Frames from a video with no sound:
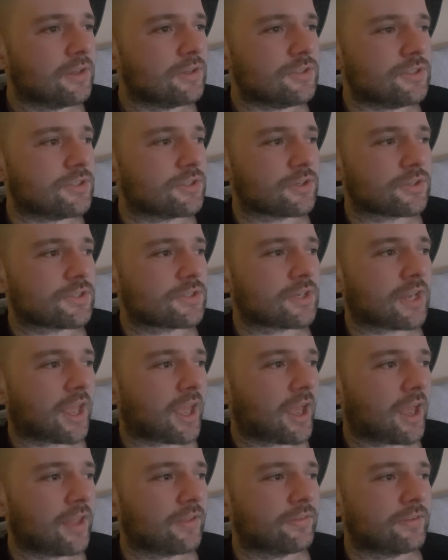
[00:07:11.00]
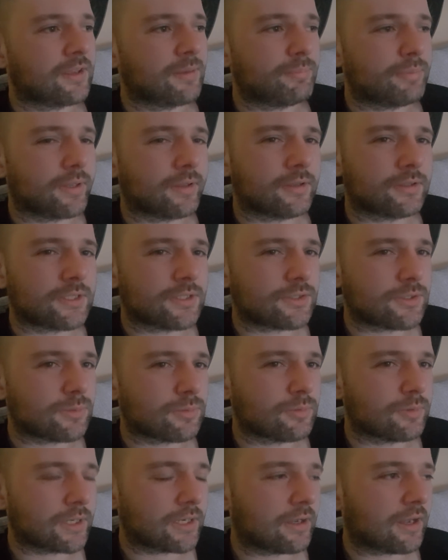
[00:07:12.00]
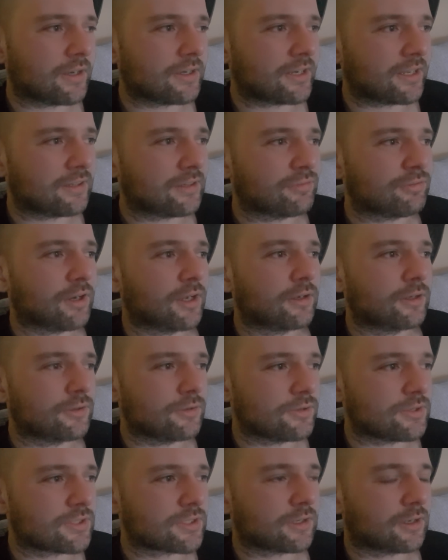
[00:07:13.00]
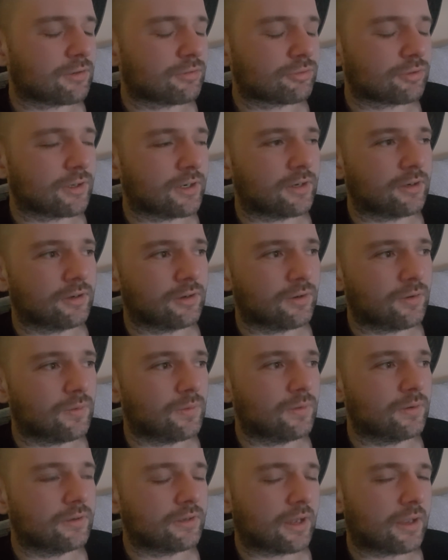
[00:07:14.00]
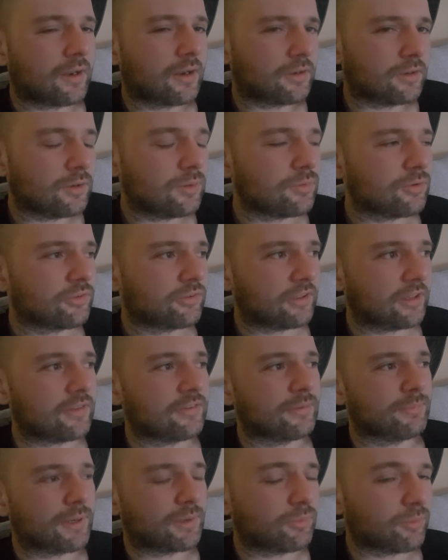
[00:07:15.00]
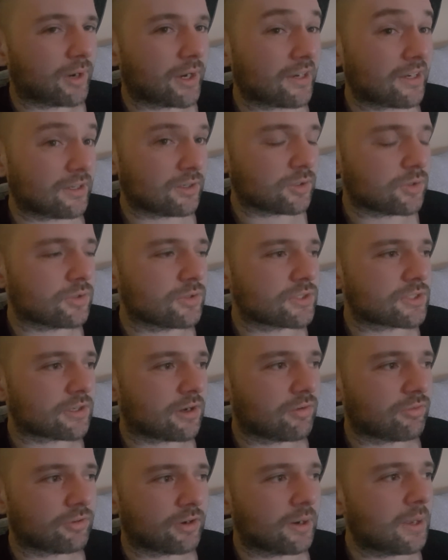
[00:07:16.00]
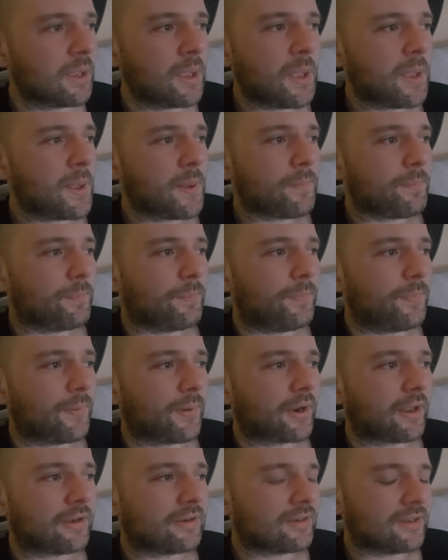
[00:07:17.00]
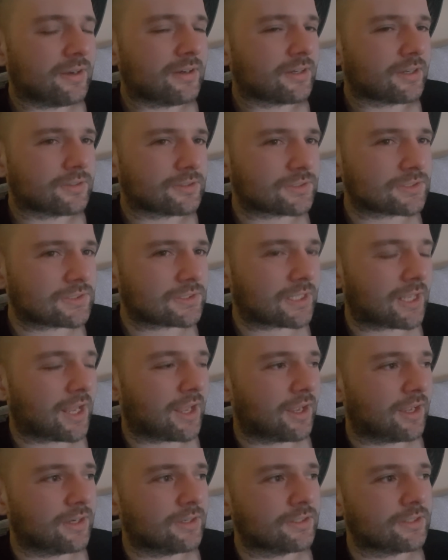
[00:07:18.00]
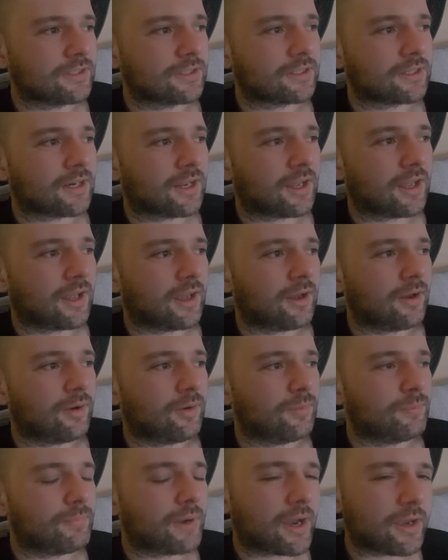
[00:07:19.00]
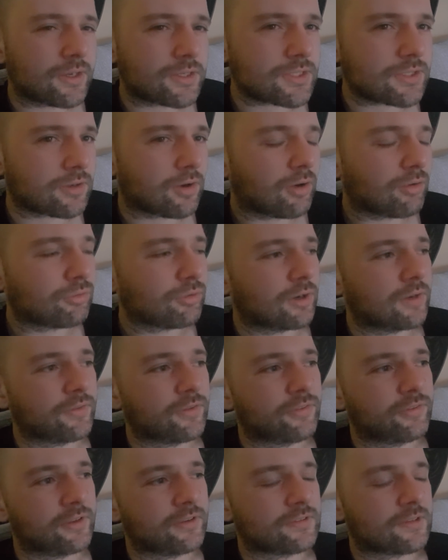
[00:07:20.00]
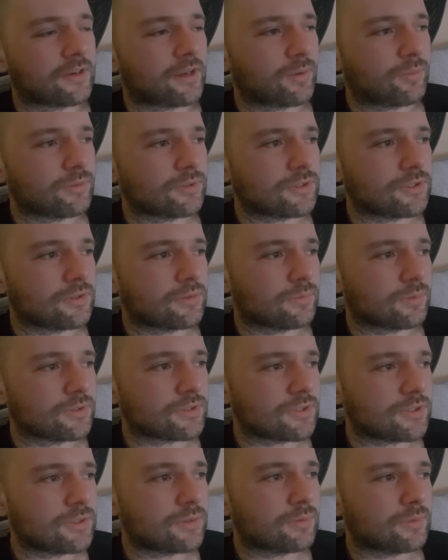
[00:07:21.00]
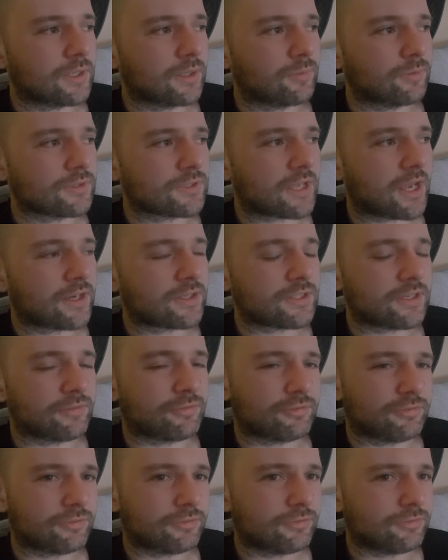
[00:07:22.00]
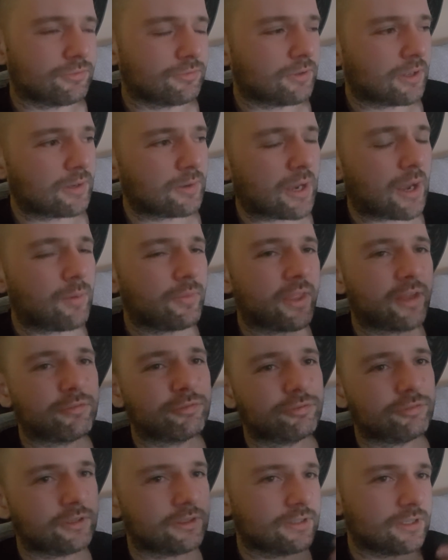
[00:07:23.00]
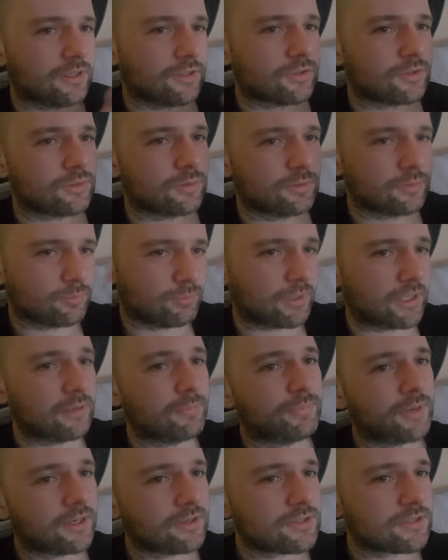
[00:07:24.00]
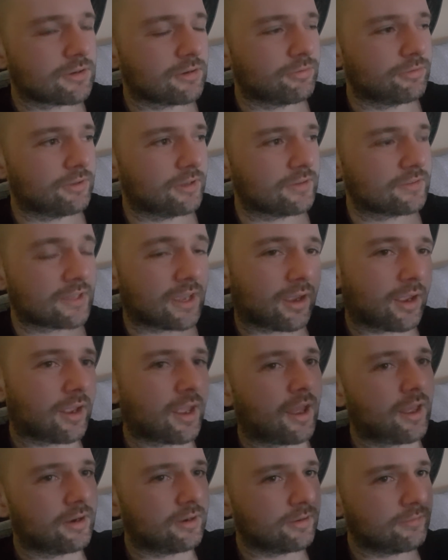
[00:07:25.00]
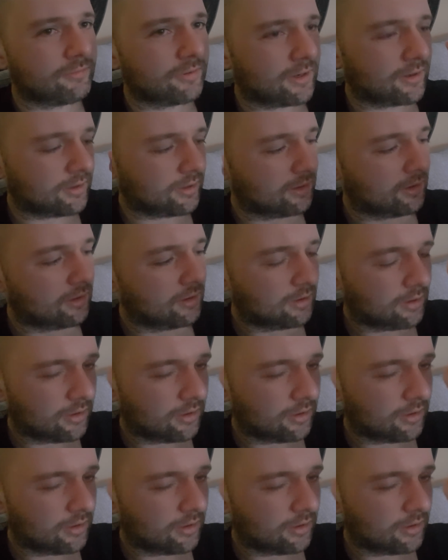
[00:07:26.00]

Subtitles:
just had the ability to re-identify good software and know and knew things about writing good software. But I didn't understand how my software and the things that I was doing was actually, how that fit into the big picture of things. I had a very,